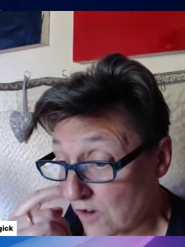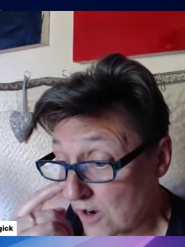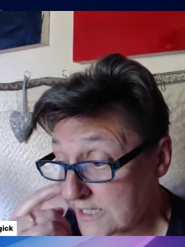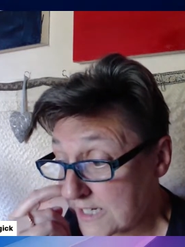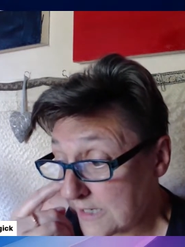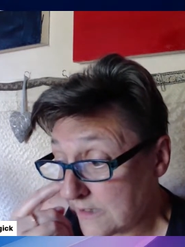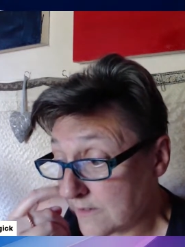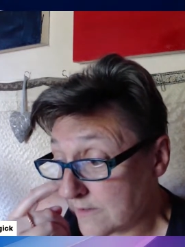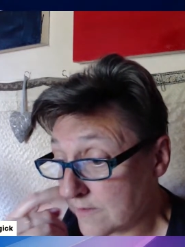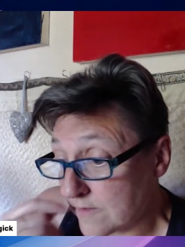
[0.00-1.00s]
rising.
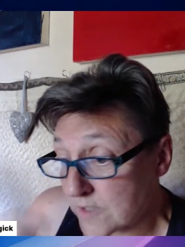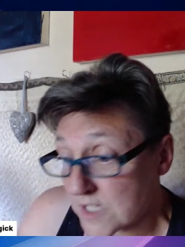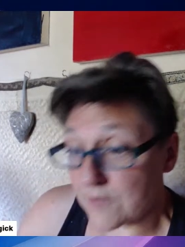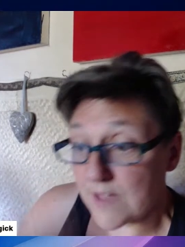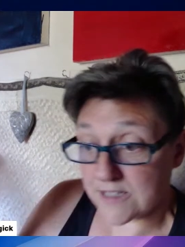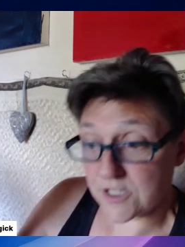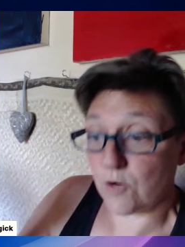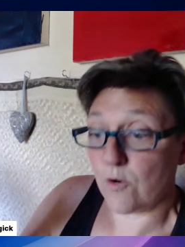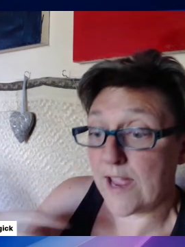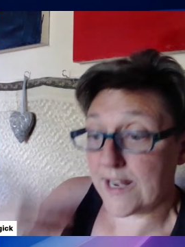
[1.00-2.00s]
So that's
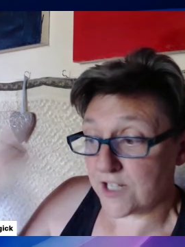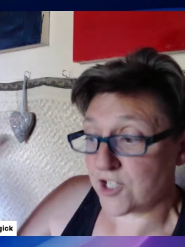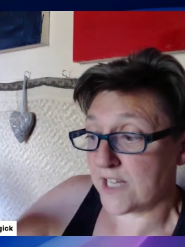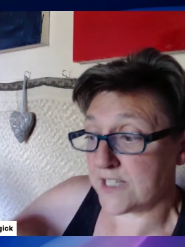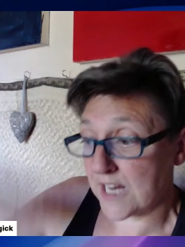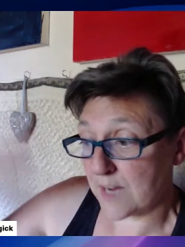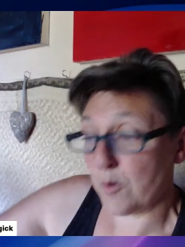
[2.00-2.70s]
your energetic